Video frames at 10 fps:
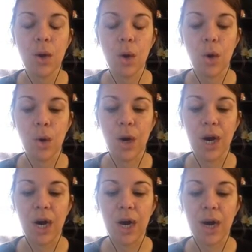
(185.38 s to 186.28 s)

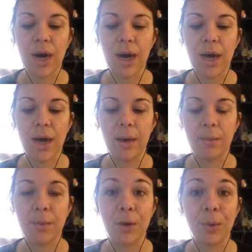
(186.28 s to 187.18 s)
or
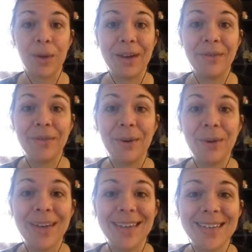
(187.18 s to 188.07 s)
you're wanting
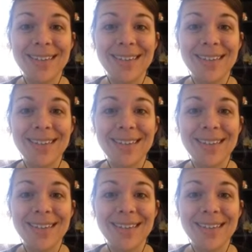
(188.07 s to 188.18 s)
focus.